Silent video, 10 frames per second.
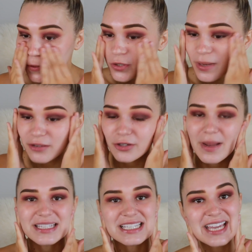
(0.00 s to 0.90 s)
Too bad we're
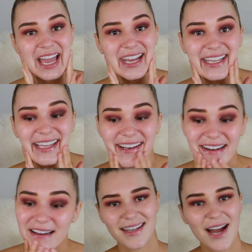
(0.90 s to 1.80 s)
about to cake
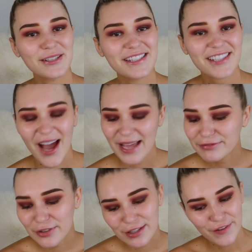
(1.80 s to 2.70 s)
it. Now it's
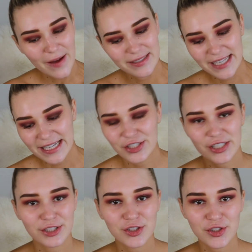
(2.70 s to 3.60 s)
time for the
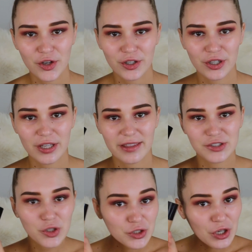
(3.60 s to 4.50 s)
foundation. So the
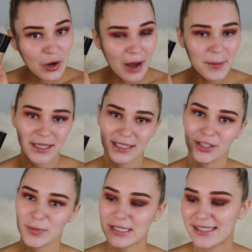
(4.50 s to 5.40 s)
Giorgio Armani
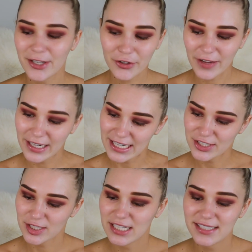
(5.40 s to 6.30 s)
Luminous Silk
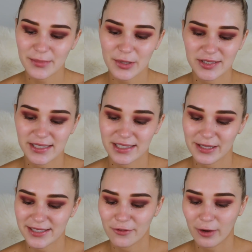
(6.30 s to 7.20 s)
Foundation is the most
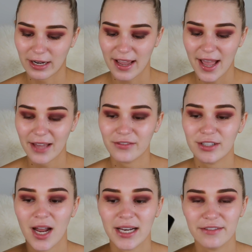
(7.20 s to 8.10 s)
expensive one I have,
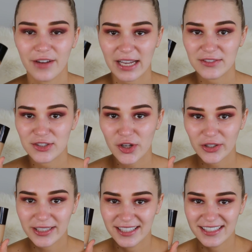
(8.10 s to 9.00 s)

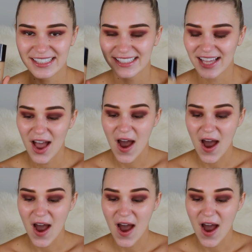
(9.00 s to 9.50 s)
$95.